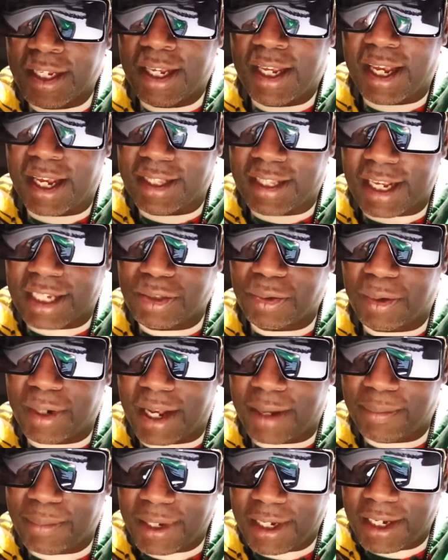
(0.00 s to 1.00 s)
And that's what
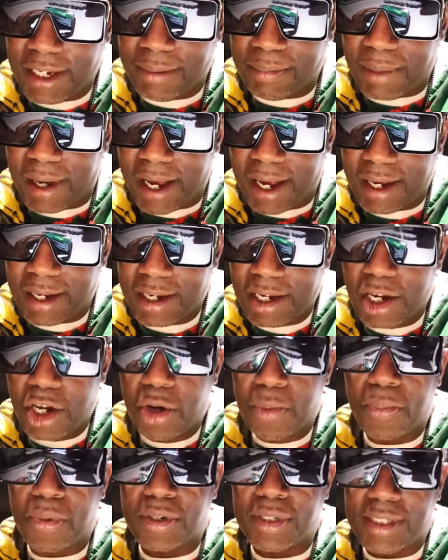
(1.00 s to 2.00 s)
I mean by
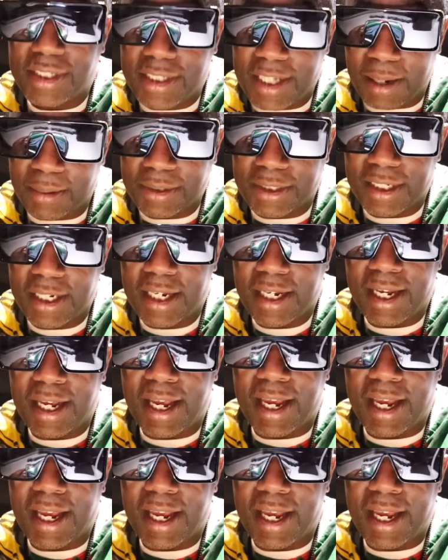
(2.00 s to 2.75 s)
perception